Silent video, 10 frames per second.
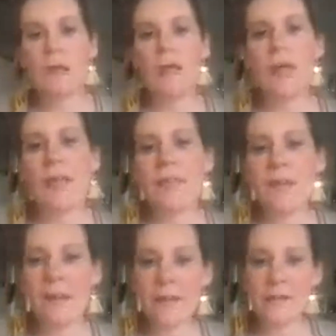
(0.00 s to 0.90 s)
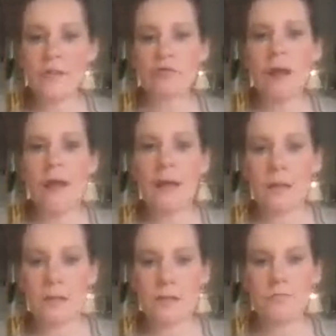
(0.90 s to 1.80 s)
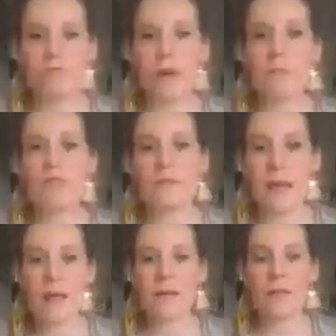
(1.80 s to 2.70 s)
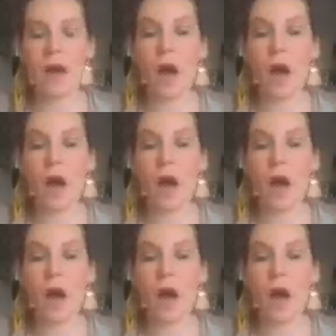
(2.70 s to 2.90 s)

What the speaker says: that these dragons represent the